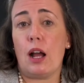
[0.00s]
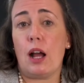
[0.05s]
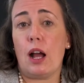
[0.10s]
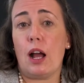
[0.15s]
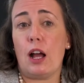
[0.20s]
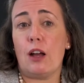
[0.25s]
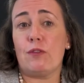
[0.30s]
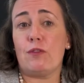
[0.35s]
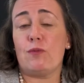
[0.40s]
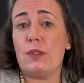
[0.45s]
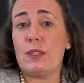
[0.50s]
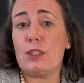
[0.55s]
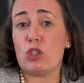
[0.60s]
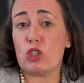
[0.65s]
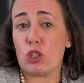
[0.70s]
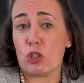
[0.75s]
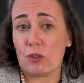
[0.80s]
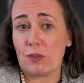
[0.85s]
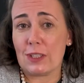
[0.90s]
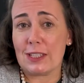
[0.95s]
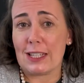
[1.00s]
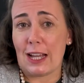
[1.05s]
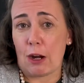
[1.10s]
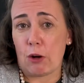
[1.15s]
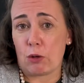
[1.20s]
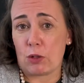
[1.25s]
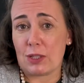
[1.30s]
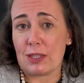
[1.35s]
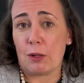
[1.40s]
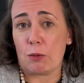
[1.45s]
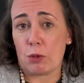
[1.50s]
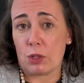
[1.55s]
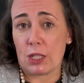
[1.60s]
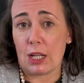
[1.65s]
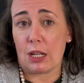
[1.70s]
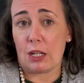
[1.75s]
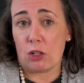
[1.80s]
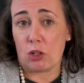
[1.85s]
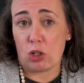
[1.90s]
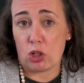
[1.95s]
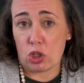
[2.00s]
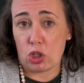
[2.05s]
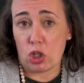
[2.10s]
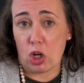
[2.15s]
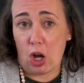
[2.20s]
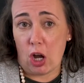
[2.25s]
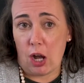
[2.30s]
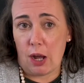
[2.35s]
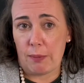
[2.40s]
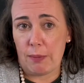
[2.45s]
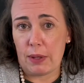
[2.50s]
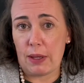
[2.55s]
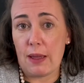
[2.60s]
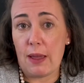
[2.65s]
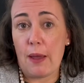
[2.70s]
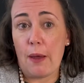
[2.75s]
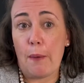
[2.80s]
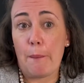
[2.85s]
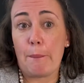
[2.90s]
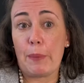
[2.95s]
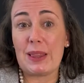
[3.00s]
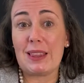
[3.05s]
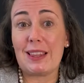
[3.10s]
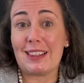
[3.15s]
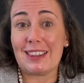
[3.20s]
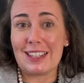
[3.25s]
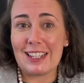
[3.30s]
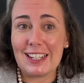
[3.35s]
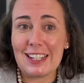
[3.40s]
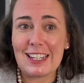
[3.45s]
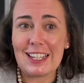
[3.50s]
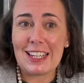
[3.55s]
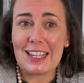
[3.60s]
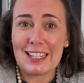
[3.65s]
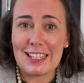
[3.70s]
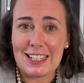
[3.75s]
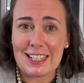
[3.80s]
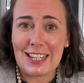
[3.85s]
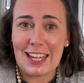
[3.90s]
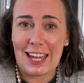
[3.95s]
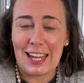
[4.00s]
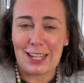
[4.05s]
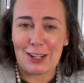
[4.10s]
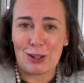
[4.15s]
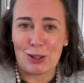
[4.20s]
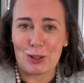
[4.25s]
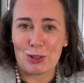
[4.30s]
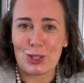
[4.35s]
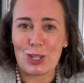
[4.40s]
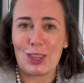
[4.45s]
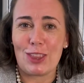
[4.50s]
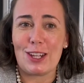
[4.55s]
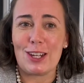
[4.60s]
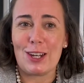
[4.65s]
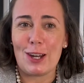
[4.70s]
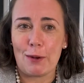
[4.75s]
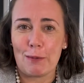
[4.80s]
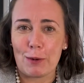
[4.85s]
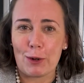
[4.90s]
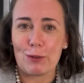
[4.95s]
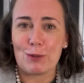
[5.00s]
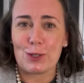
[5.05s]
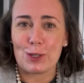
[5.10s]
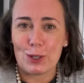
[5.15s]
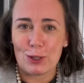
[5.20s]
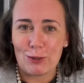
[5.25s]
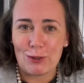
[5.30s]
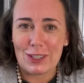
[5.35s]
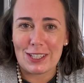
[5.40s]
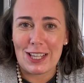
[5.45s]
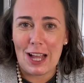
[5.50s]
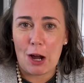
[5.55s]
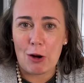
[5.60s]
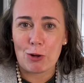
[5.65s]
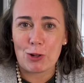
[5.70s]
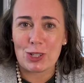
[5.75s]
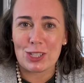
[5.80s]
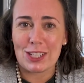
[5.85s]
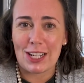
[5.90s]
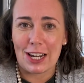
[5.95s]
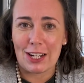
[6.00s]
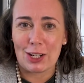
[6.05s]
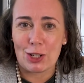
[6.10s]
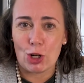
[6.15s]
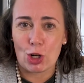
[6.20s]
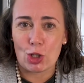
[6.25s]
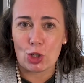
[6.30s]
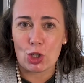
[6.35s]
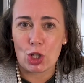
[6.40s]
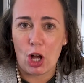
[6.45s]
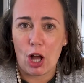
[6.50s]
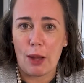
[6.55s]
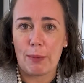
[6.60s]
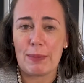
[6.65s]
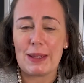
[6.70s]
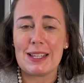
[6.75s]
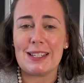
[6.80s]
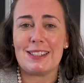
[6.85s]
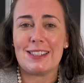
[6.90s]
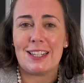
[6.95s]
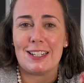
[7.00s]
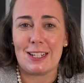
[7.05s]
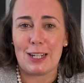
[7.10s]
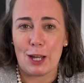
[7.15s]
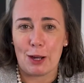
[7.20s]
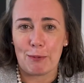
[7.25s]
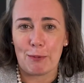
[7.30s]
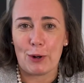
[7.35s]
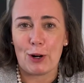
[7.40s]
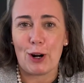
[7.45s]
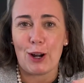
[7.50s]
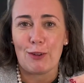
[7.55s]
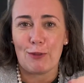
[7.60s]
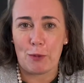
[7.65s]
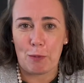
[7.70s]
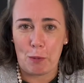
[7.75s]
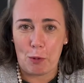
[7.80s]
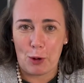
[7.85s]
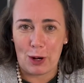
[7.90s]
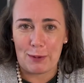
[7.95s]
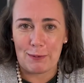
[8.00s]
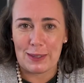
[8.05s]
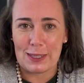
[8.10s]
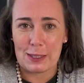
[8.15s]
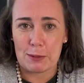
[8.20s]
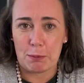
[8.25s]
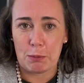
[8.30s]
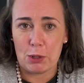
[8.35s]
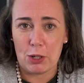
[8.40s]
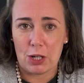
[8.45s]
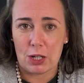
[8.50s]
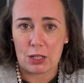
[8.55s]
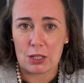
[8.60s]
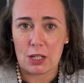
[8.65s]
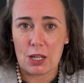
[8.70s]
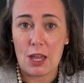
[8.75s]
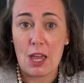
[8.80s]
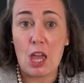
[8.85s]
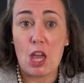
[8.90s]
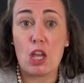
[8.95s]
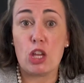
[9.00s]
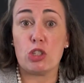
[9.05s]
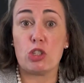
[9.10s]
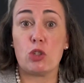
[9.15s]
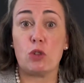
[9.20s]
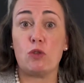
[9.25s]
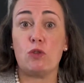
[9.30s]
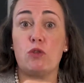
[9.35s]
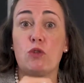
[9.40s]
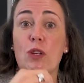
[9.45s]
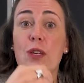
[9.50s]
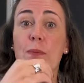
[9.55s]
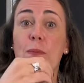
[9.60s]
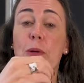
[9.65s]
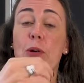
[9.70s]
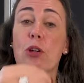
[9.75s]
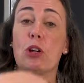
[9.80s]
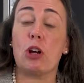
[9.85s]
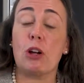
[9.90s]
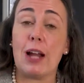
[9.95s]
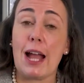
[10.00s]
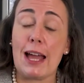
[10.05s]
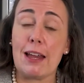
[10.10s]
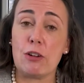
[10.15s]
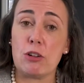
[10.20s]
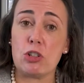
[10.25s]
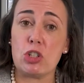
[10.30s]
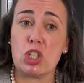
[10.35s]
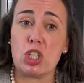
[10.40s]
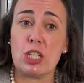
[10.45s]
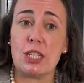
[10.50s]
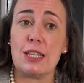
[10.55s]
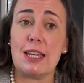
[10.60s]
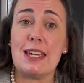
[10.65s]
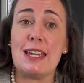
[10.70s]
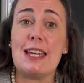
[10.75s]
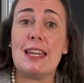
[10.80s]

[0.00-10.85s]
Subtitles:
of service hours that were done in our shop. But the leading indicator to the number of service hours done in our shop is the number of appointments booked. So if we put our energy